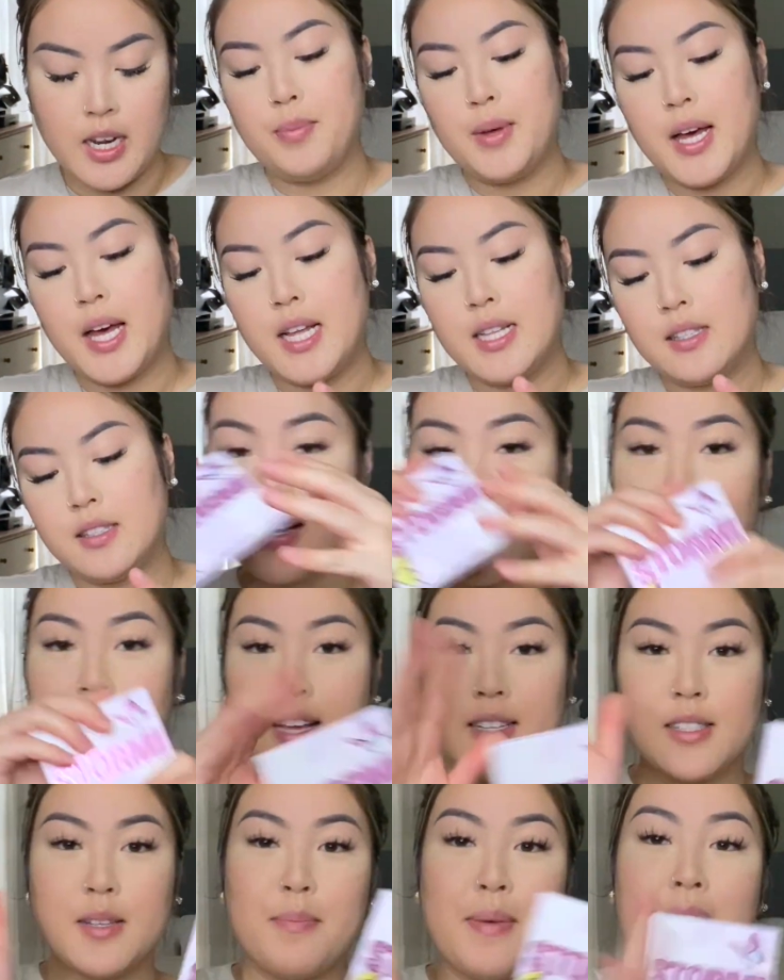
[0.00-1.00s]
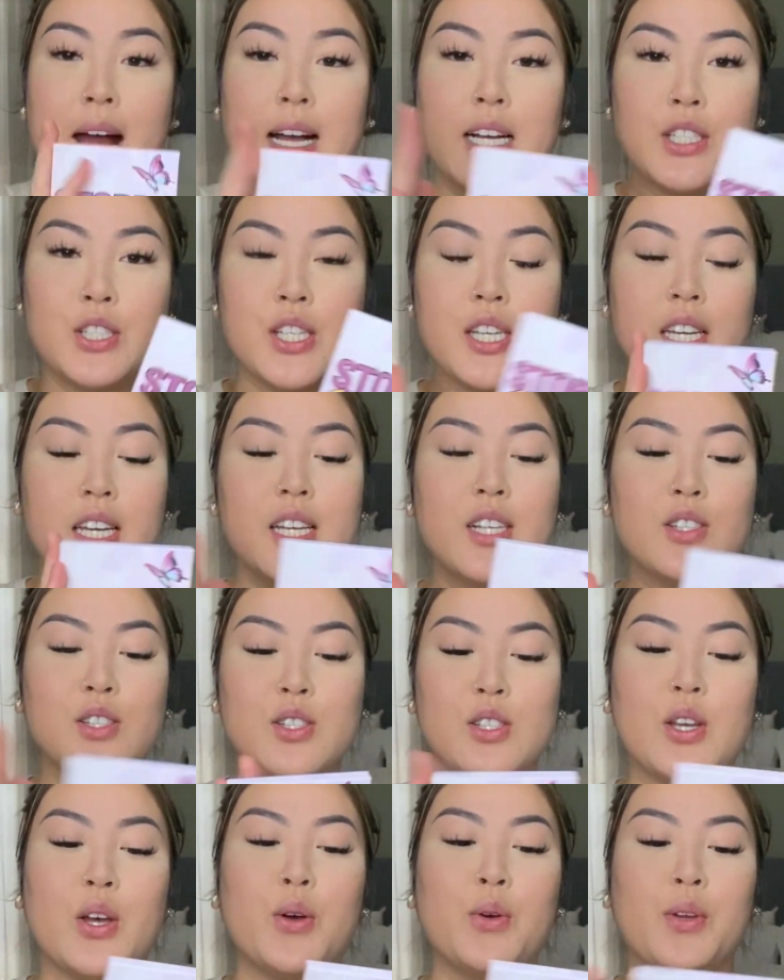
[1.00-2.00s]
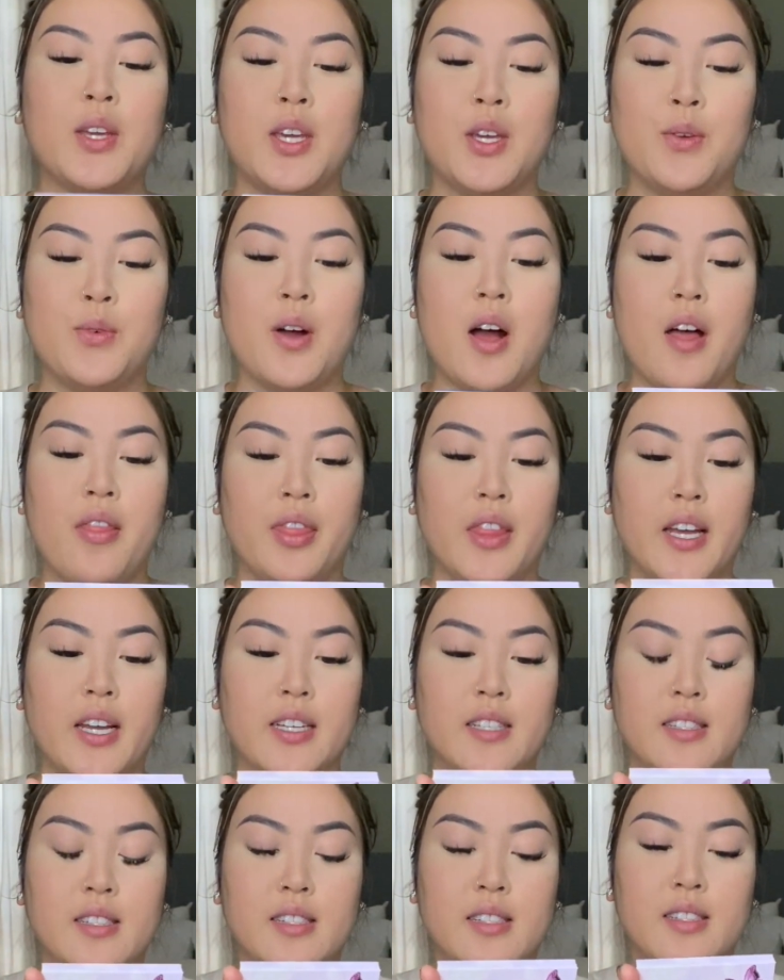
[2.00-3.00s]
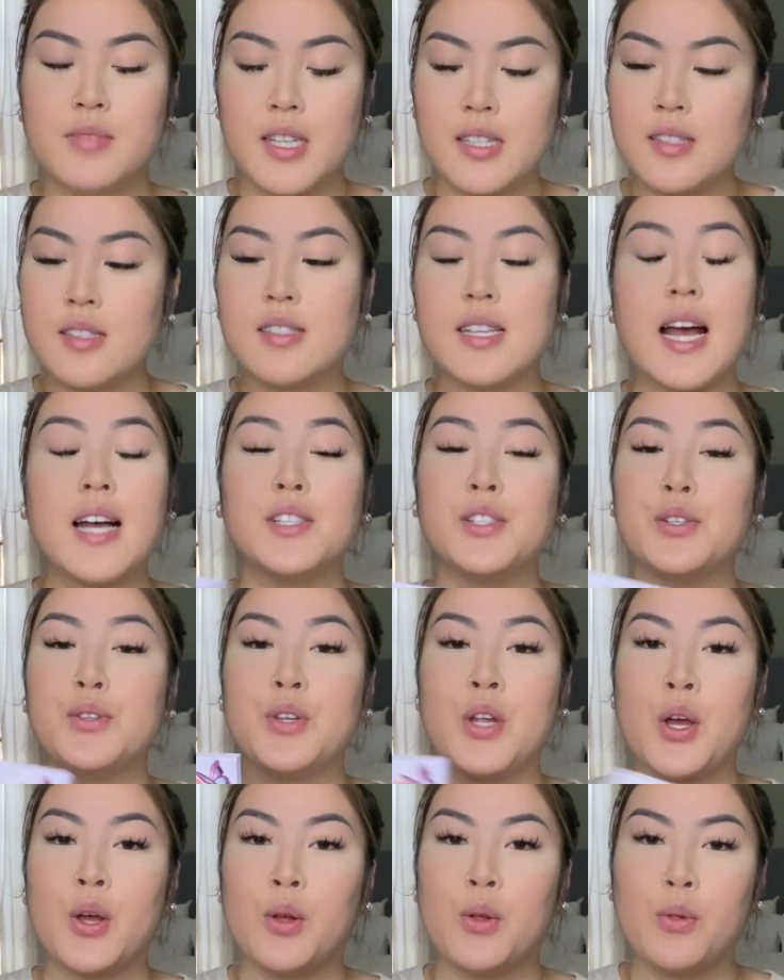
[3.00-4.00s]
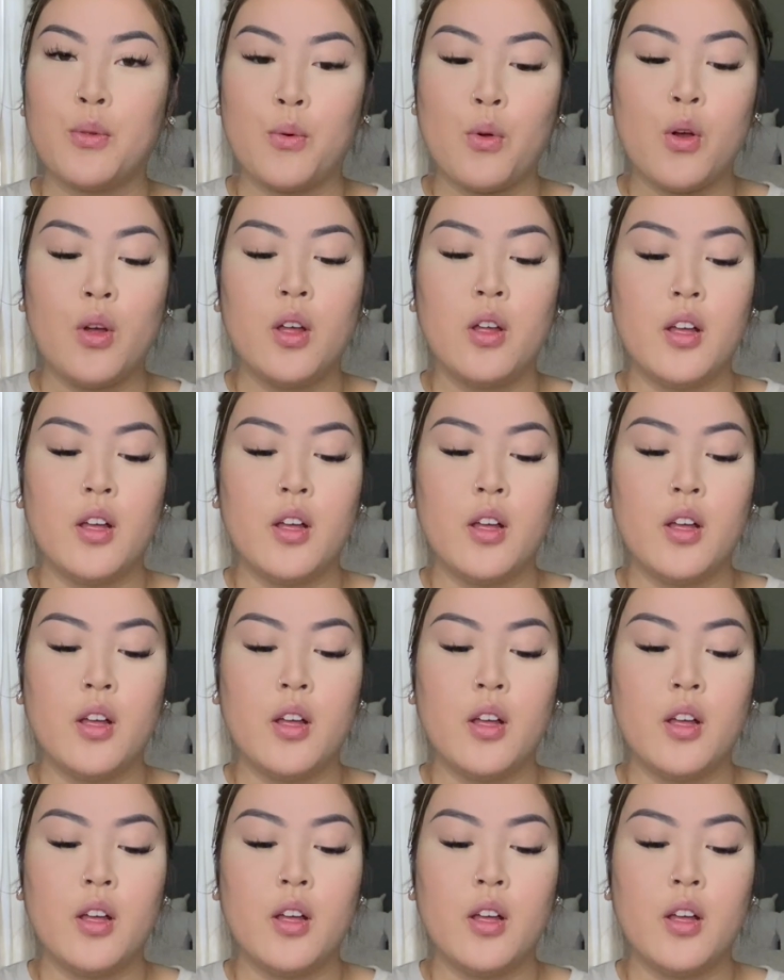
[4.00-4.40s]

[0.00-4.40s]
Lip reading: But guys, the packaging is so cute on this. This is, as you know,